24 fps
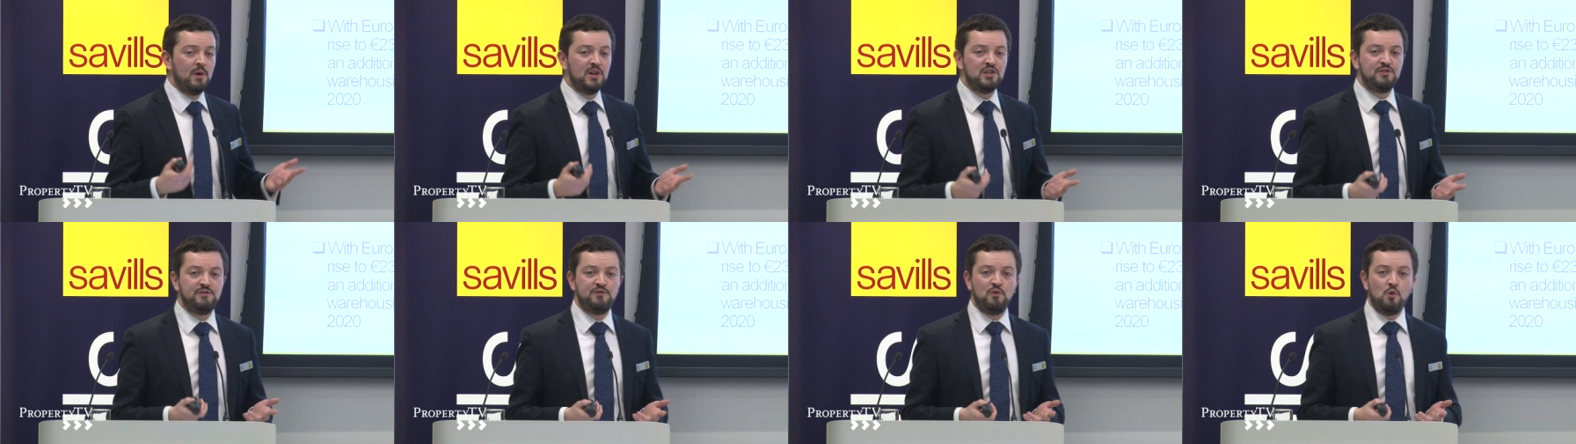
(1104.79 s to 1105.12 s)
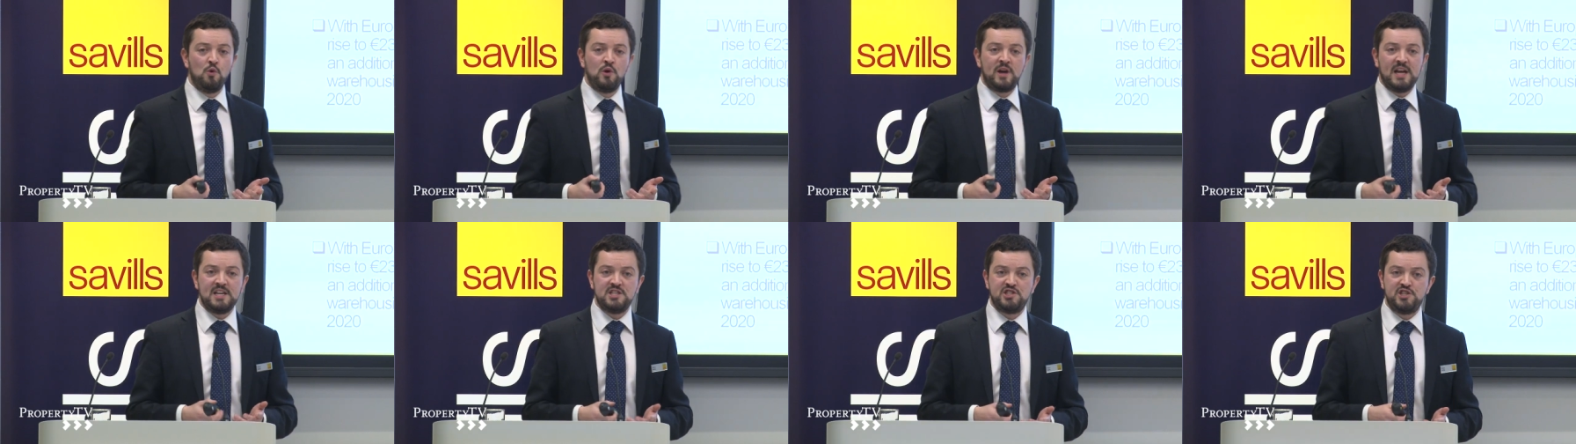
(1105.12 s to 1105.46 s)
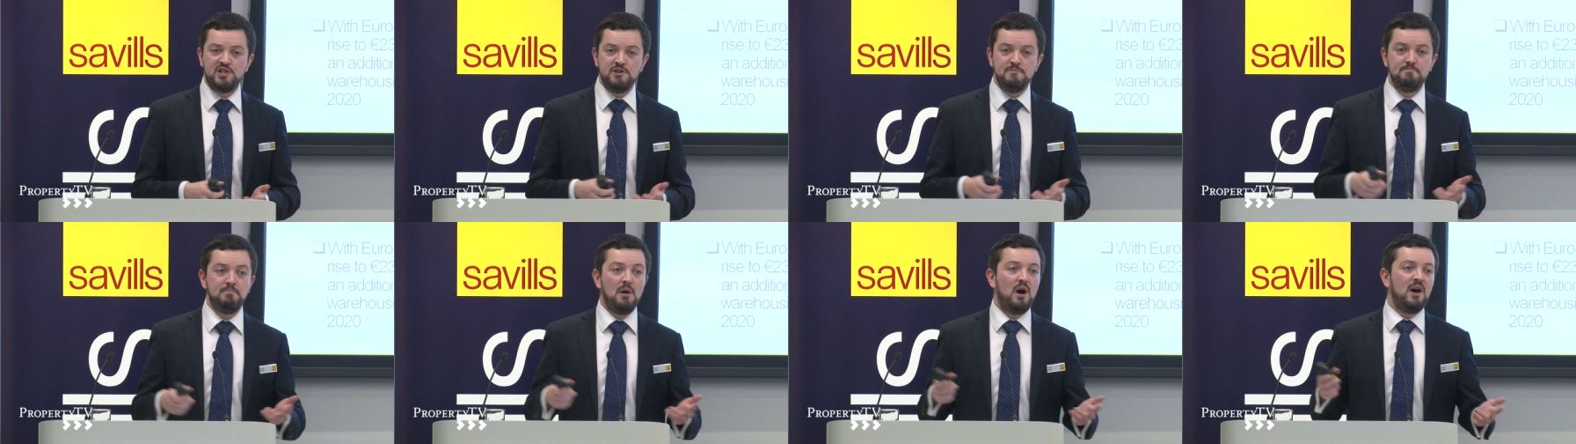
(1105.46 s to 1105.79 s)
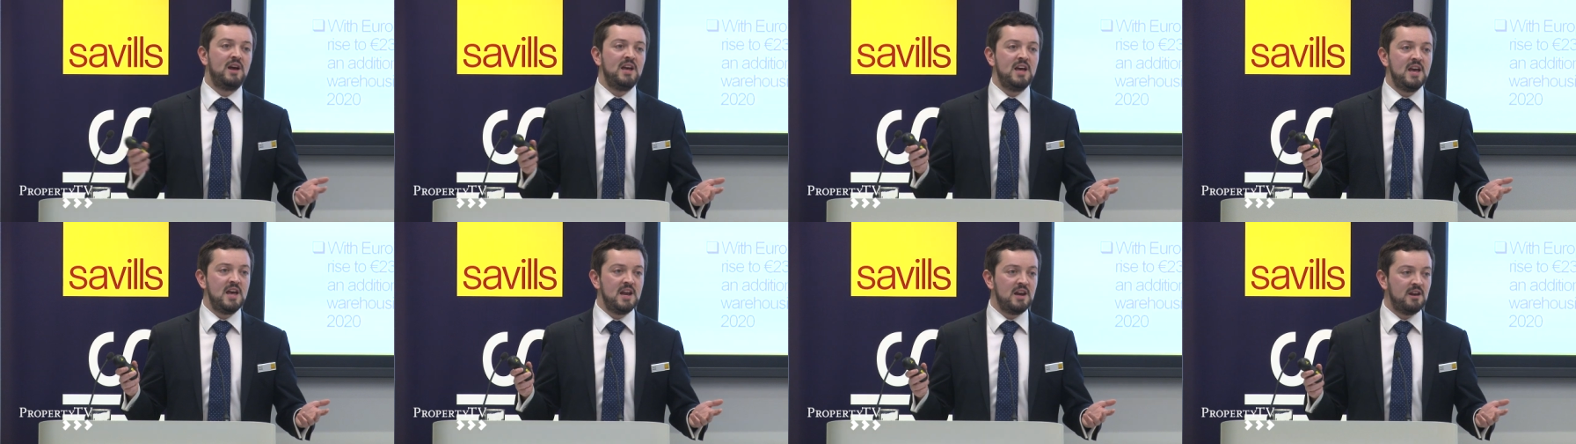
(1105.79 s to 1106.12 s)
which forecast you
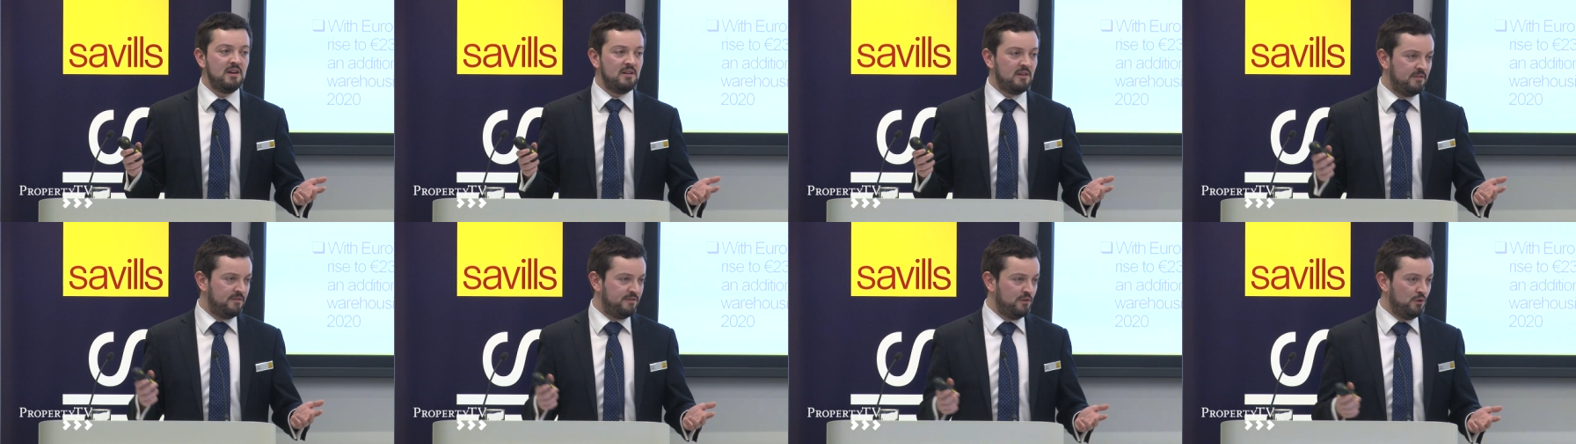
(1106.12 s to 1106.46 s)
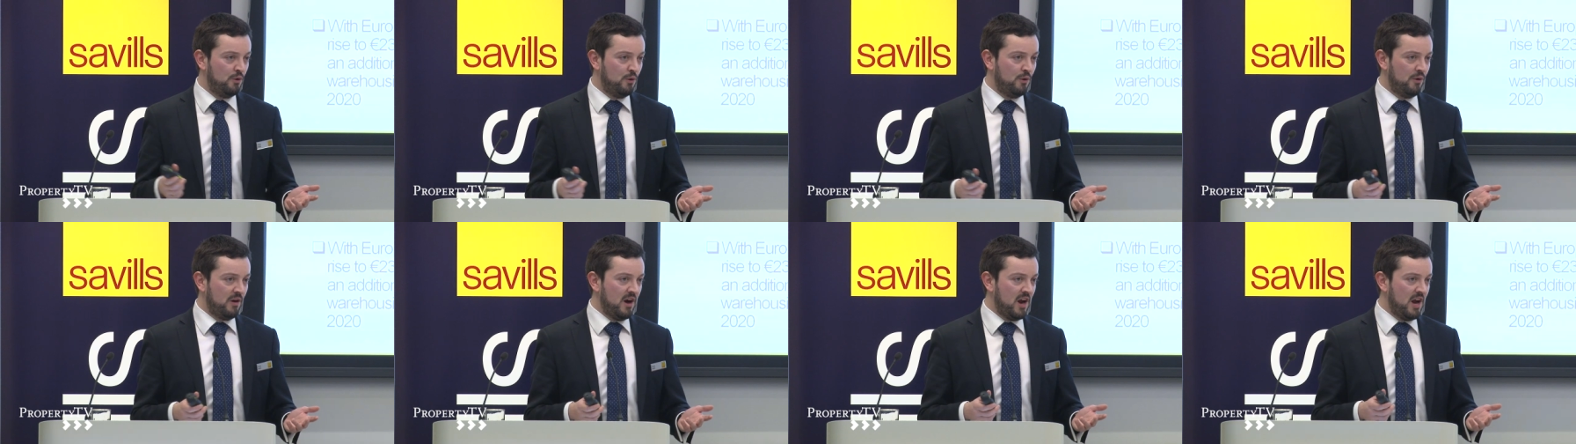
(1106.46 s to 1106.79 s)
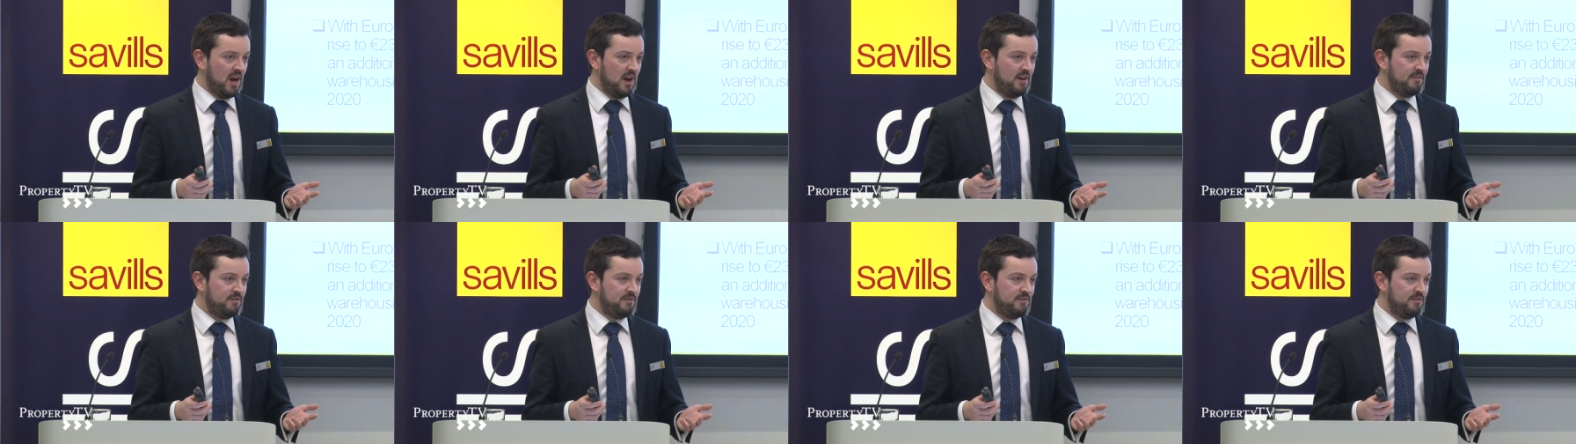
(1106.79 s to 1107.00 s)
buy in for